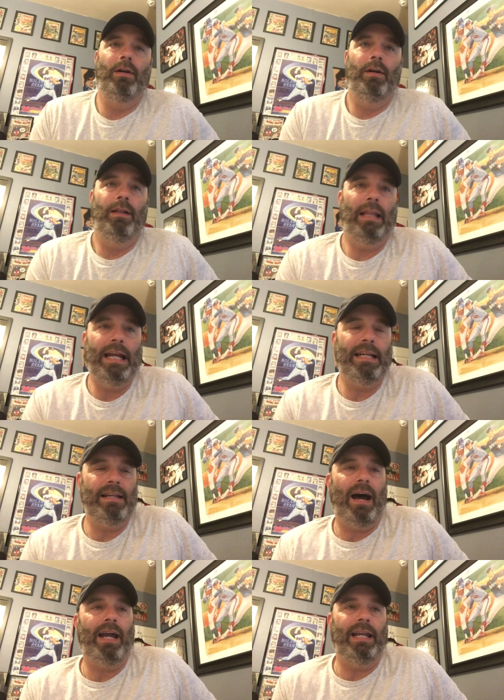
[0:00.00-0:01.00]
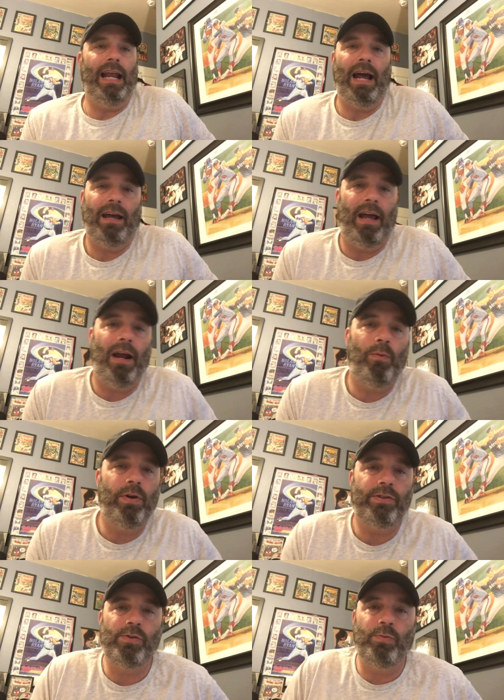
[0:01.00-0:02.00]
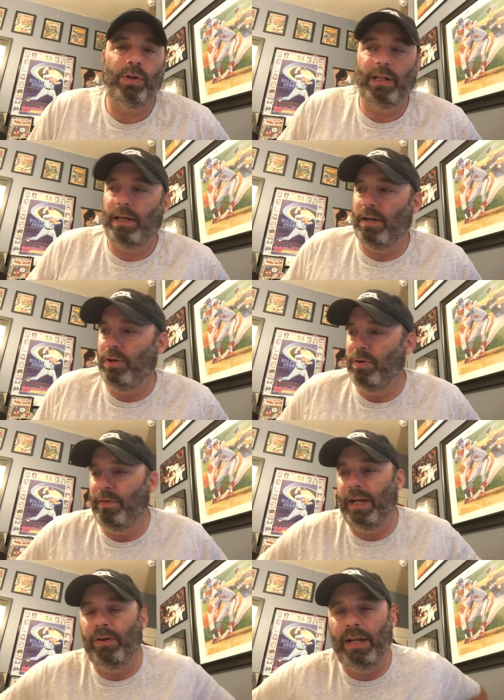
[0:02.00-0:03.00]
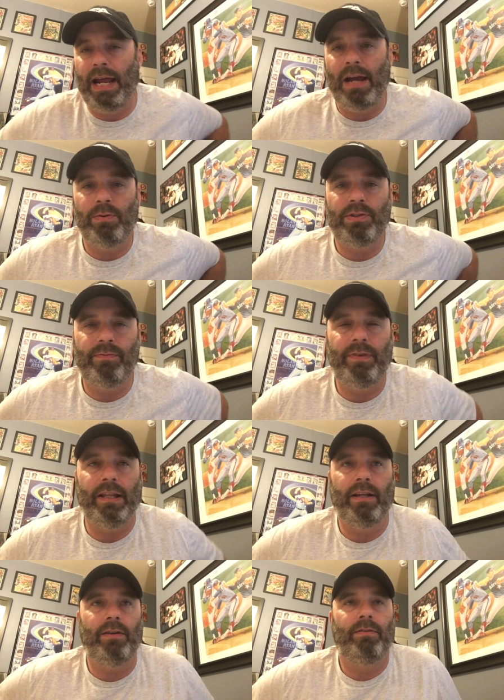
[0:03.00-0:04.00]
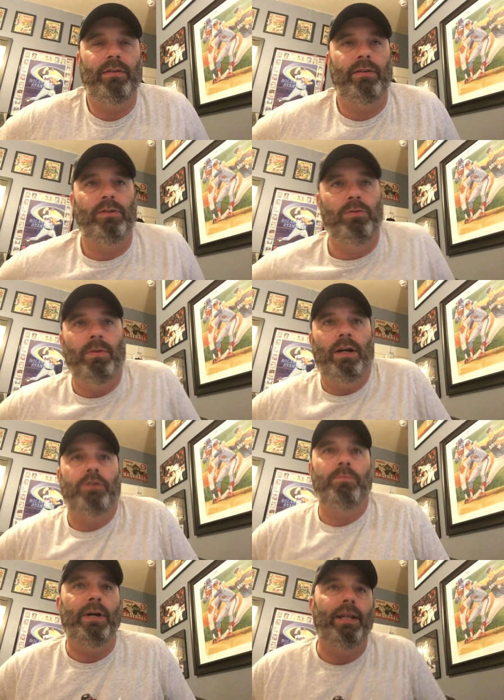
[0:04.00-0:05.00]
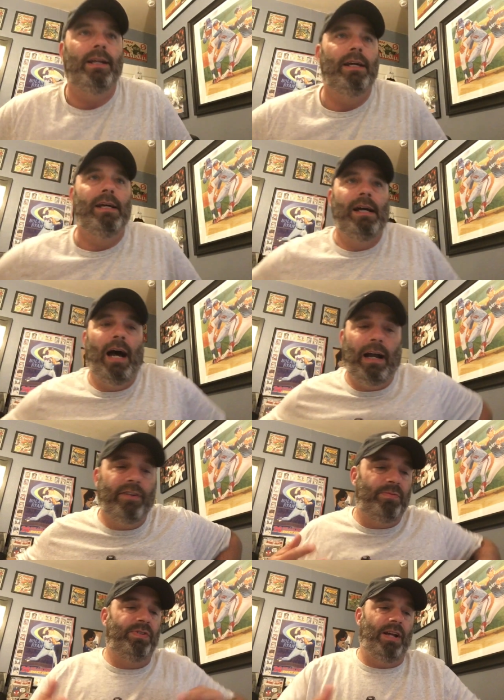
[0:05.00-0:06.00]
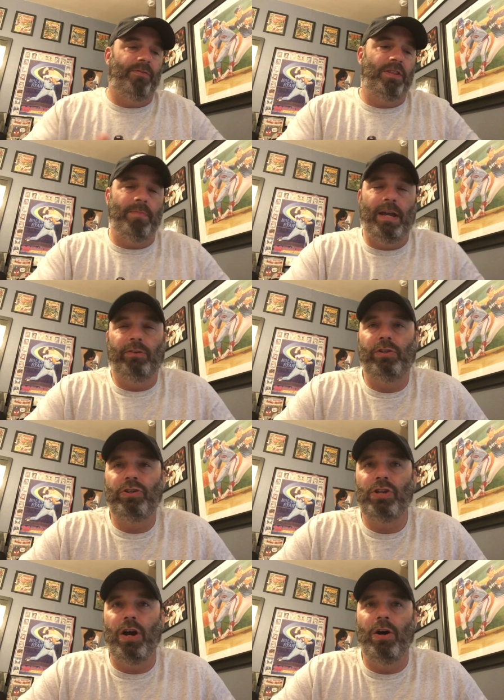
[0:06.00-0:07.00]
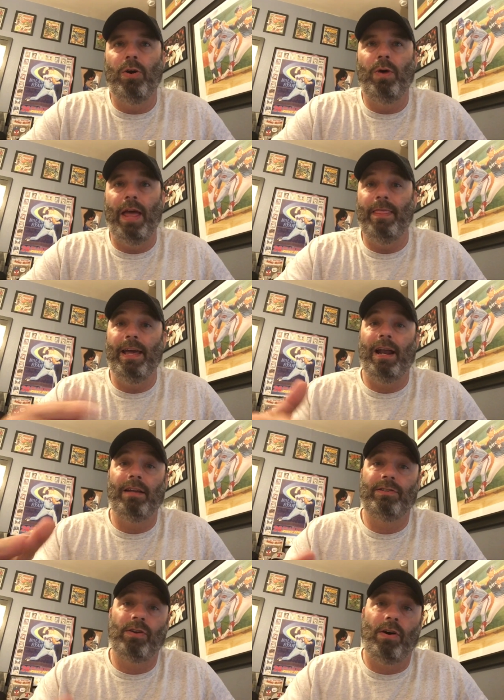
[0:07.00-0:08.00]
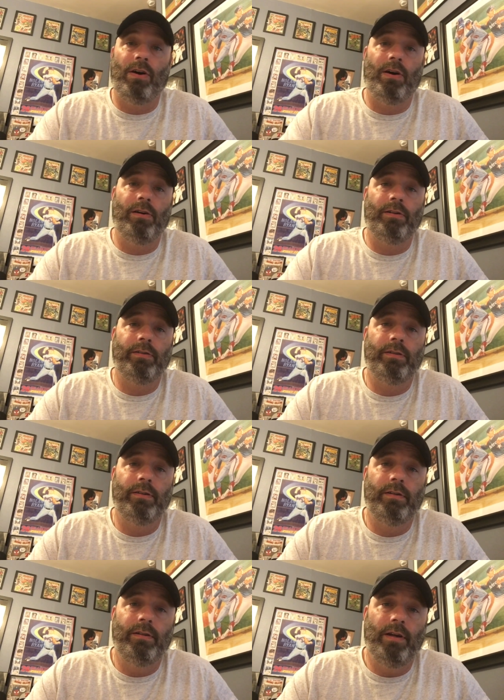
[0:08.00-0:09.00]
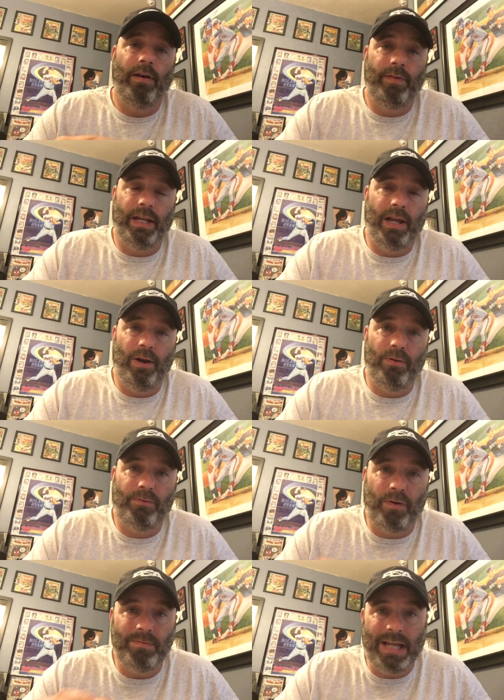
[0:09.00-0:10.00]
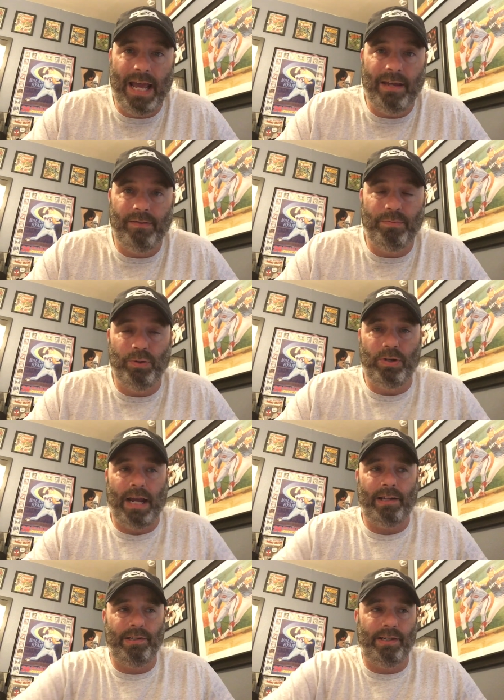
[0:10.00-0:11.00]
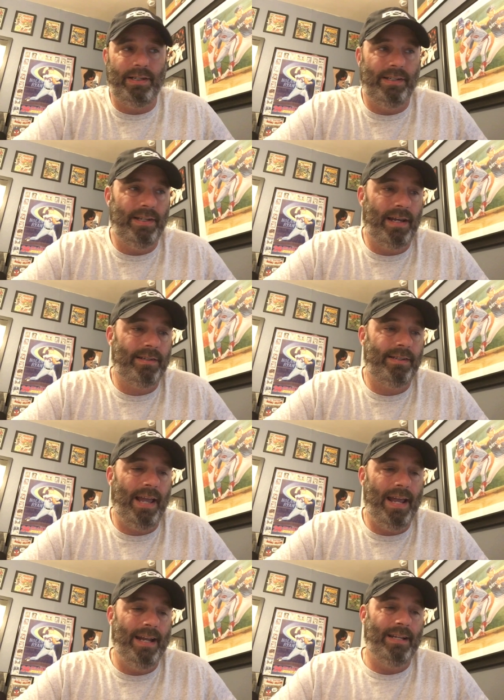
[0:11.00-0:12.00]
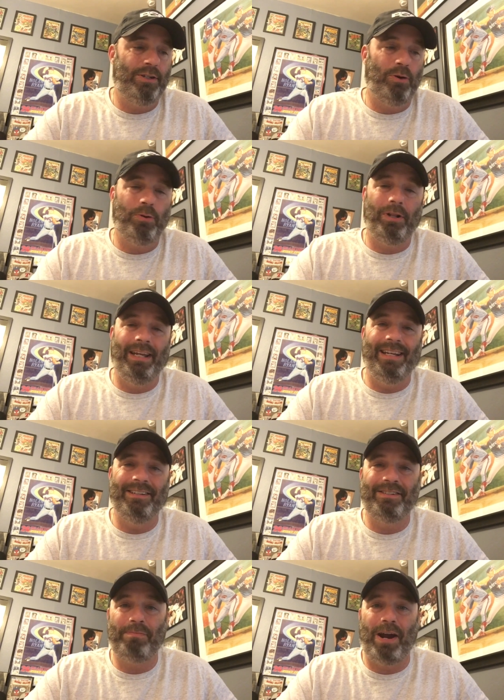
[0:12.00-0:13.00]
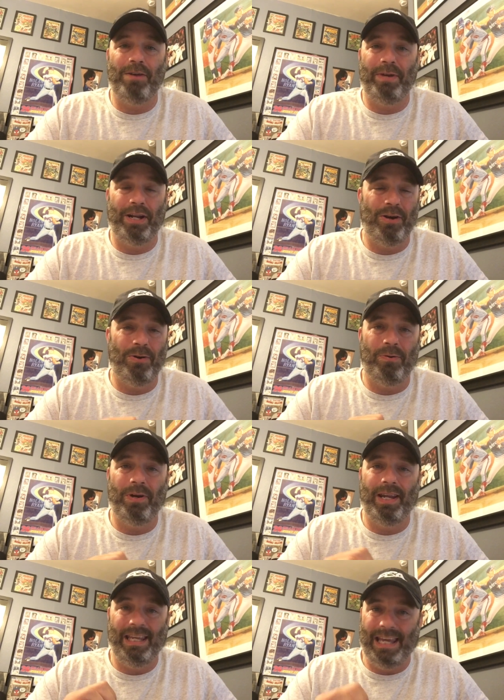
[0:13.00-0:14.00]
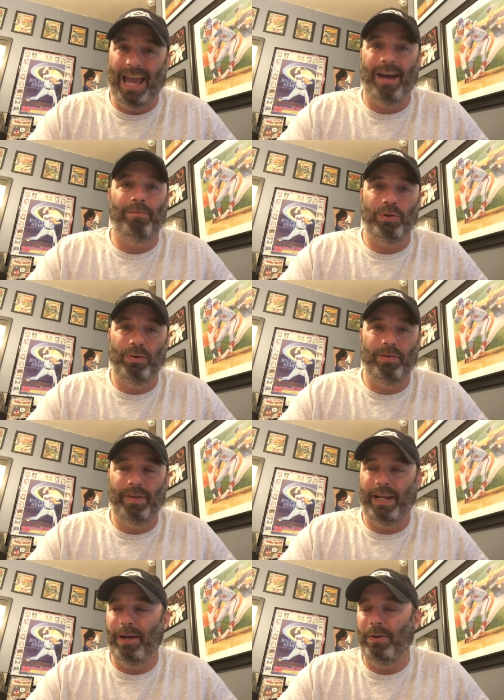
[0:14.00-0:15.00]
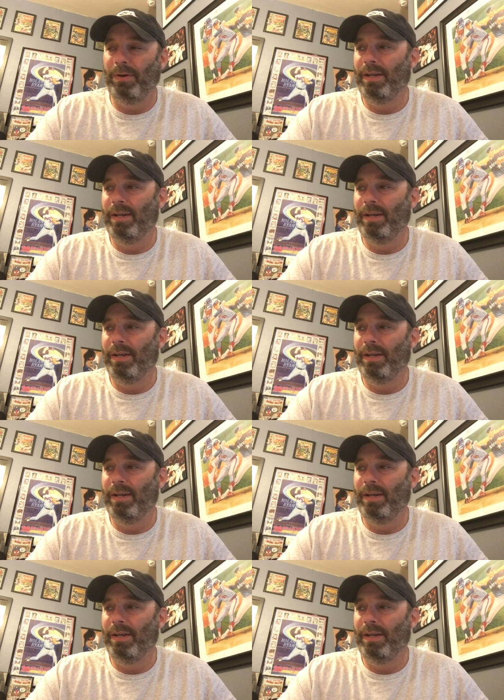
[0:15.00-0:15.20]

late at night, and I wasn't really going to do a video today. I wasn't feeling it too much, but I got some stuff in the mail to show, and then I saw a video from Dave, Blue Jacket 66, and it totally inspired me to go, yeah, I'm doing a video.